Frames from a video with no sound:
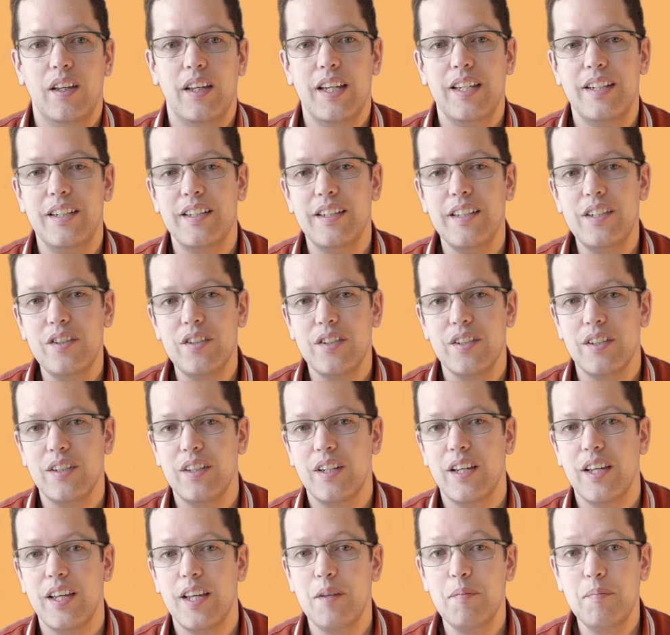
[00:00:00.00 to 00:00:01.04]
In
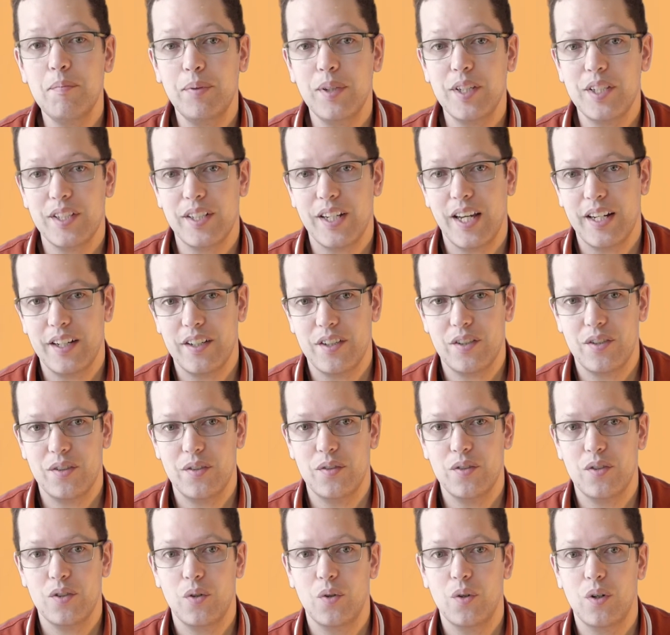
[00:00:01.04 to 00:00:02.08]
addition, implicit
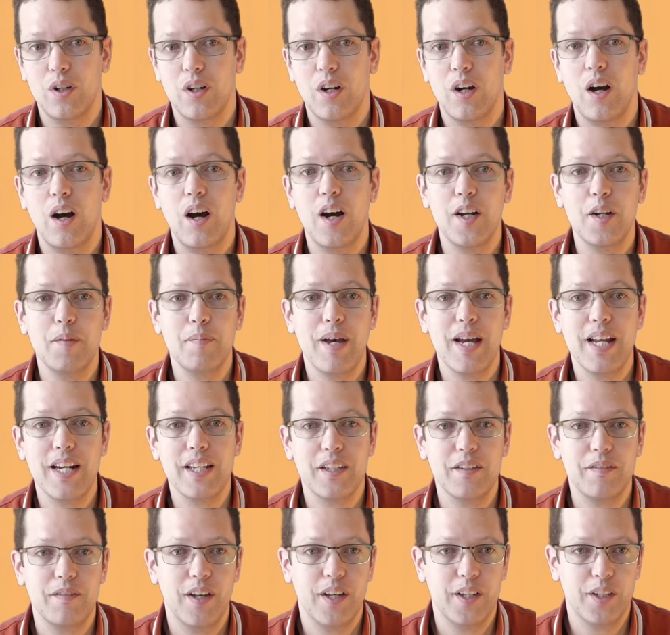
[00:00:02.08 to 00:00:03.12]
attitudes, or
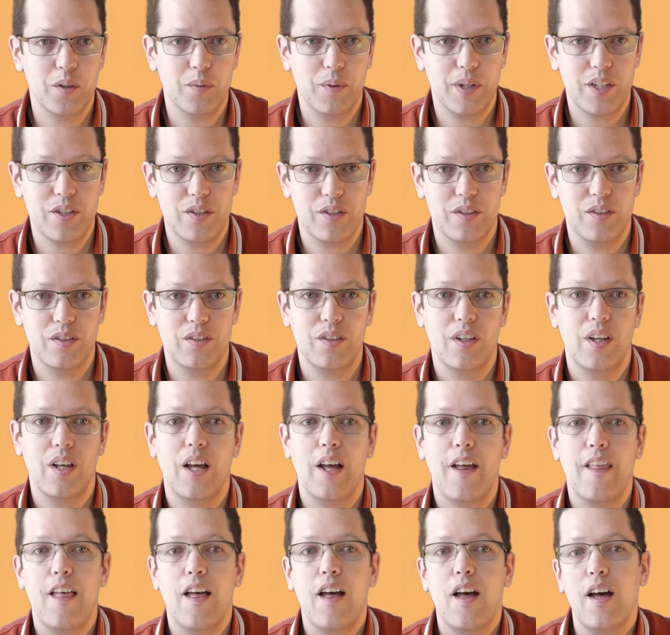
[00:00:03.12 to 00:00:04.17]
automatic evaluations,
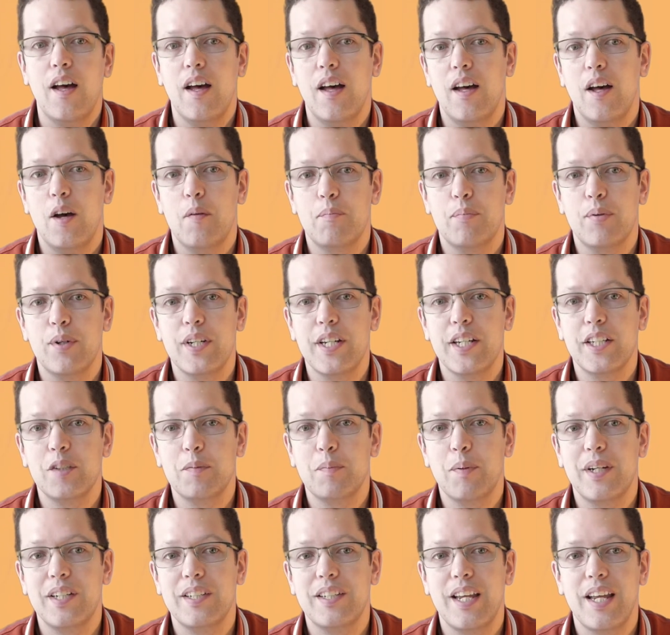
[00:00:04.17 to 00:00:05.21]
predict
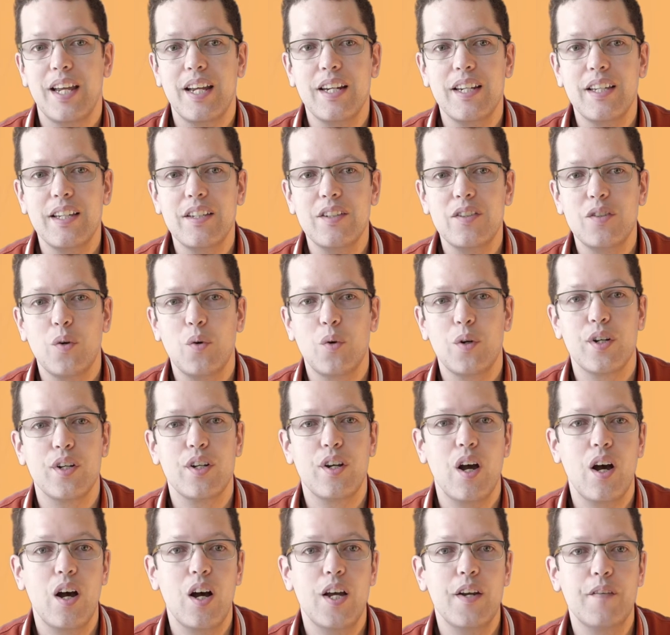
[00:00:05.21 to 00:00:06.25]
spontaneous or
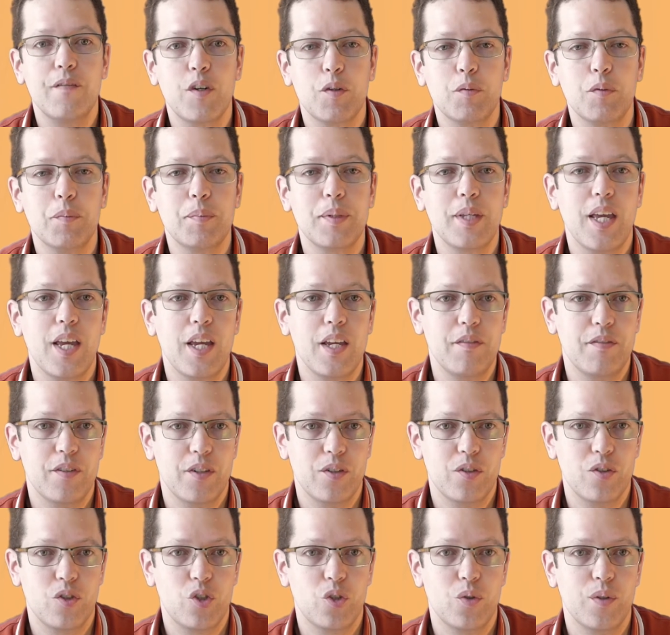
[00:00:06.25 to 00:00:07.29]
non-verbal
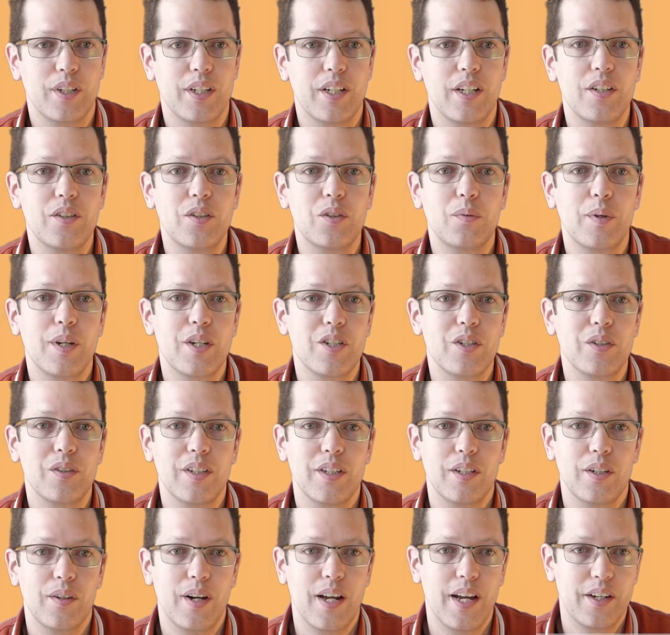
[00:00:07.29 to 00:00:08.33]
behaviors during interracial
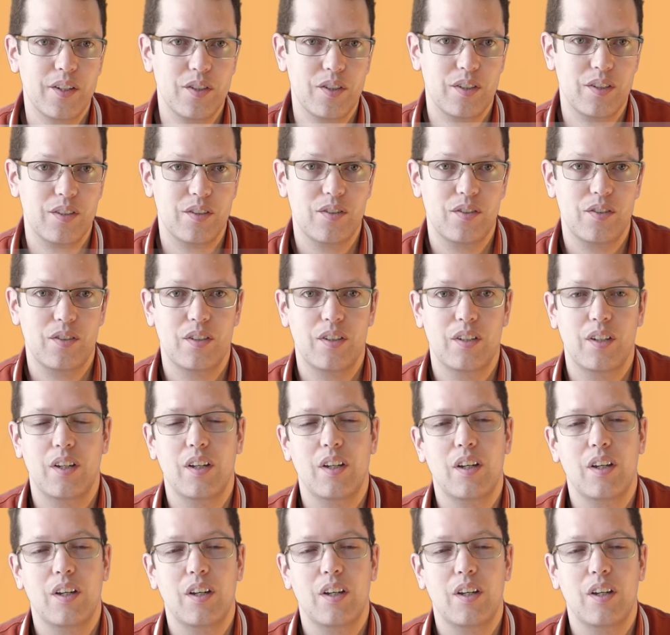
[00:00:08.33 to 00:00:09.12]
interactions.